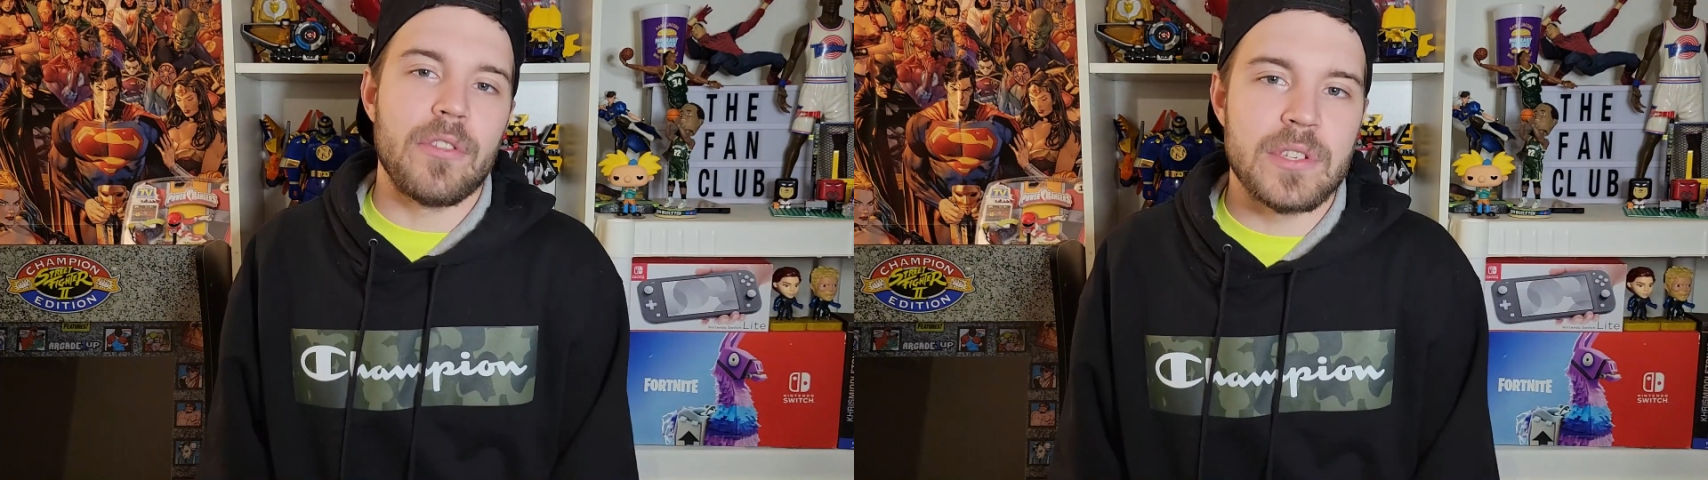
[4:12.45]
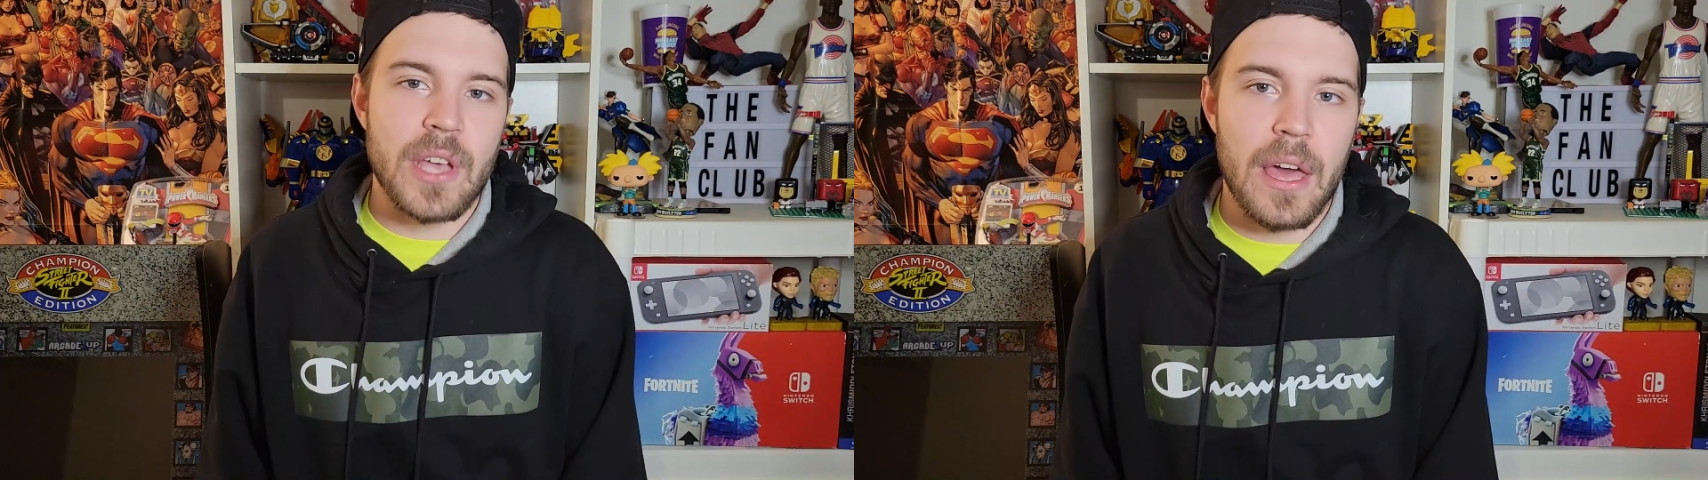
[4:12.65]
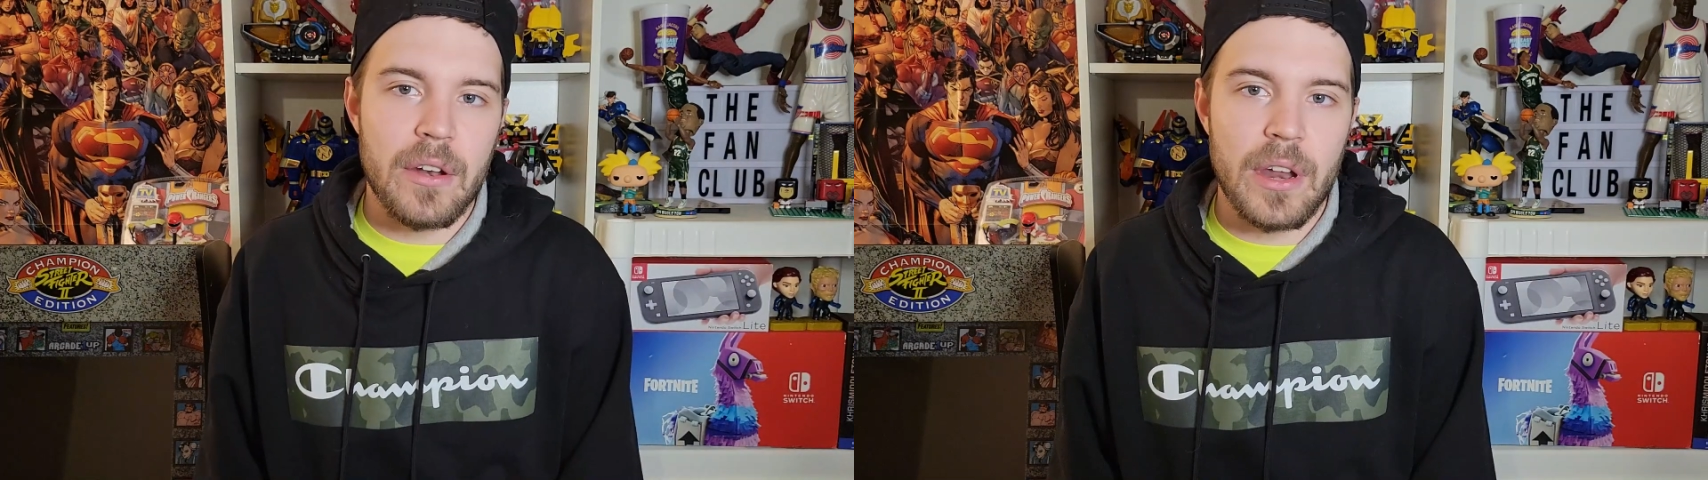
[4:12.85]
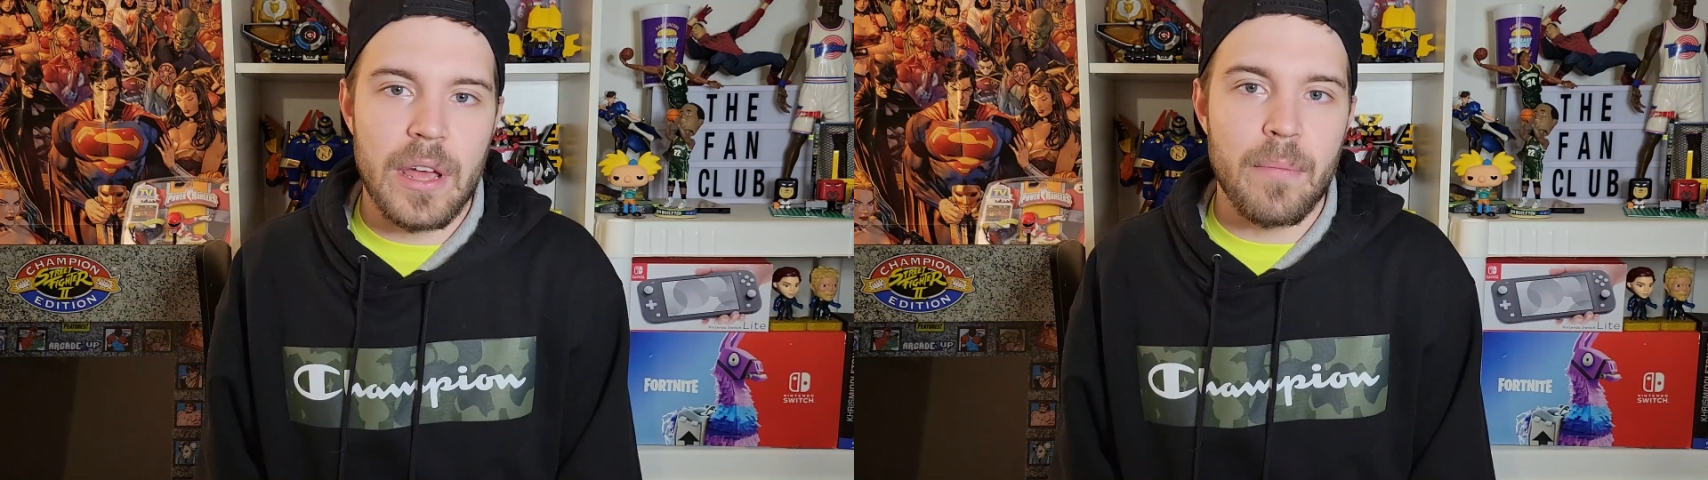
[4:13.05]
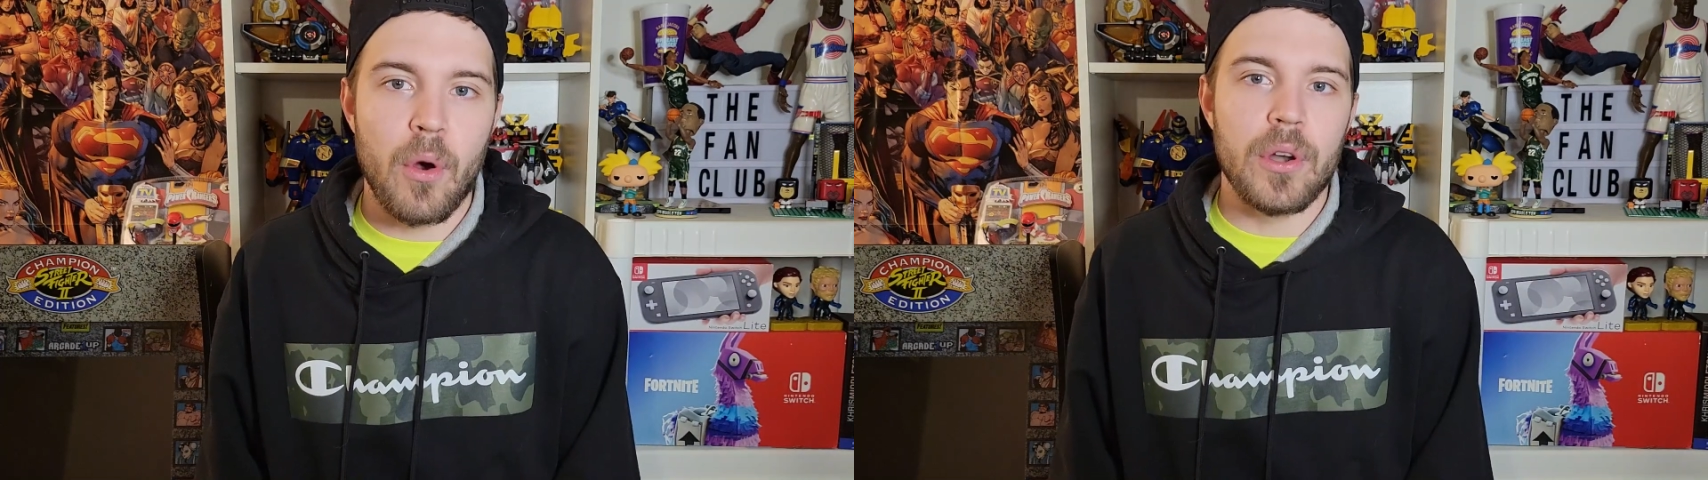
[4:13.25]
the
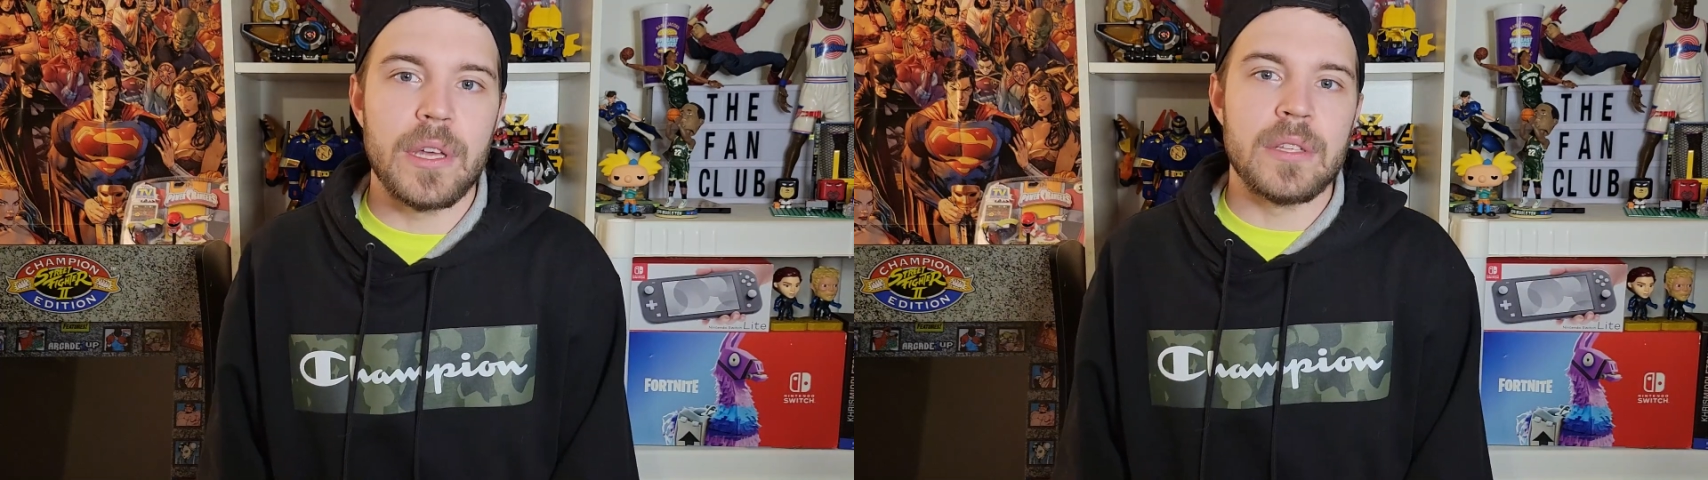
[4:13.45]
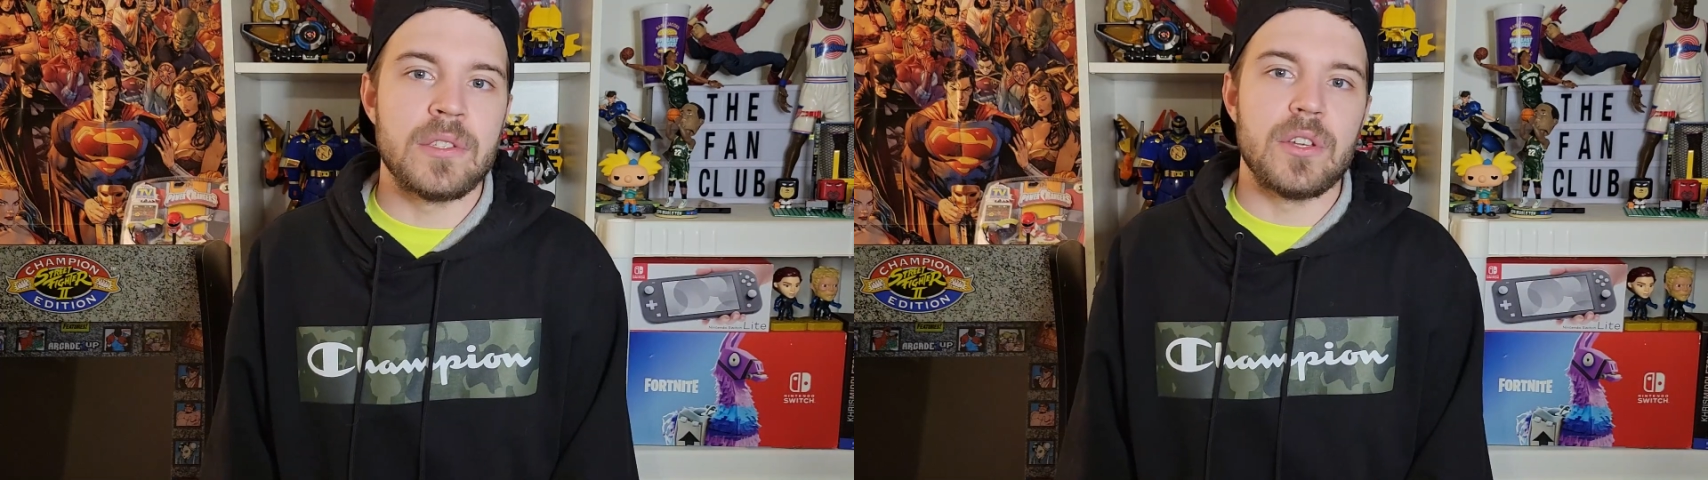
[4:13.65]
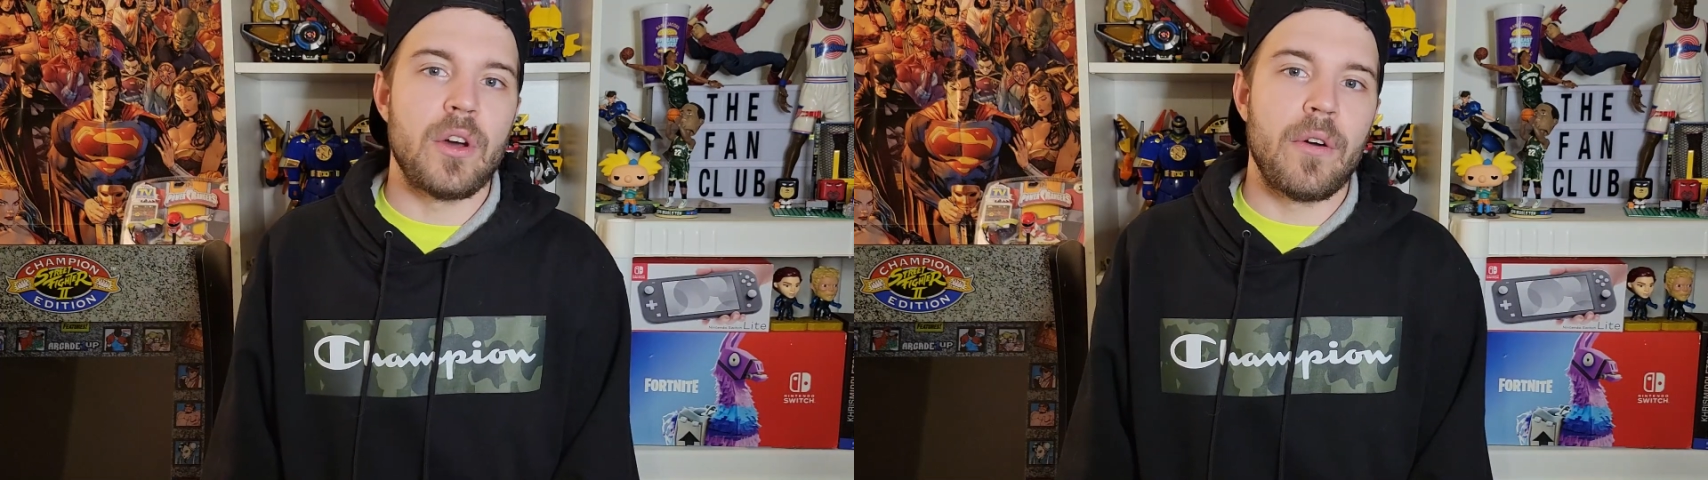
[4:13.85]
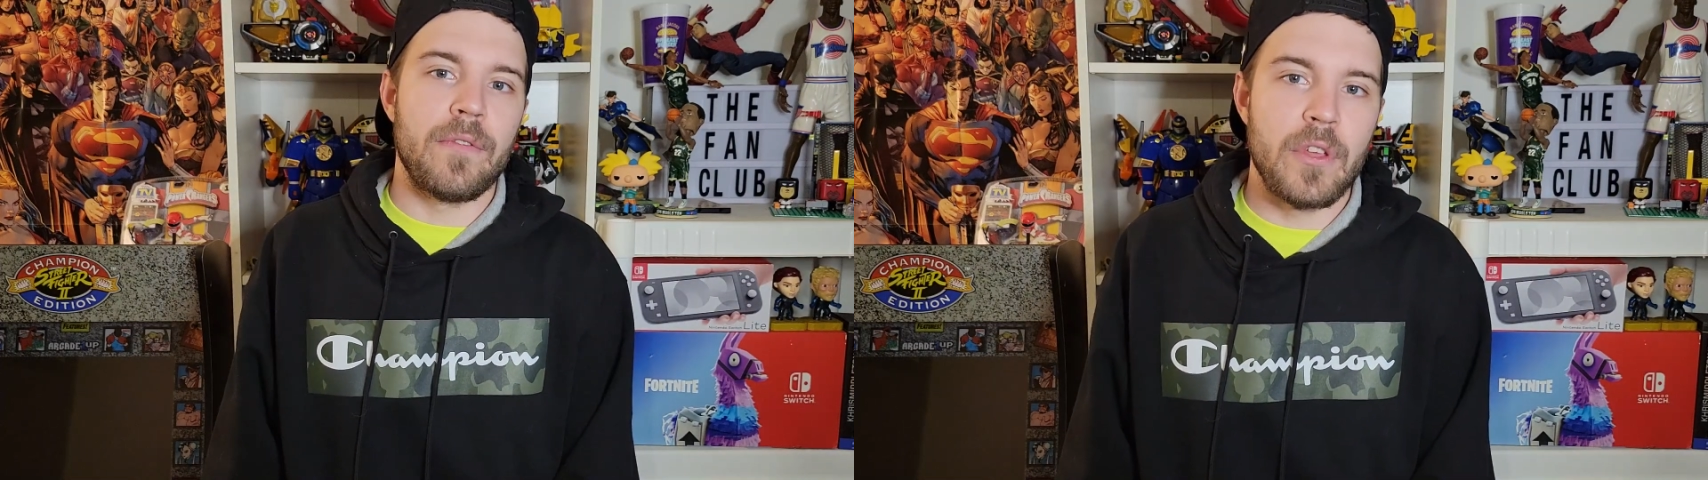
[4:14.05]
Saturday mornings, you know,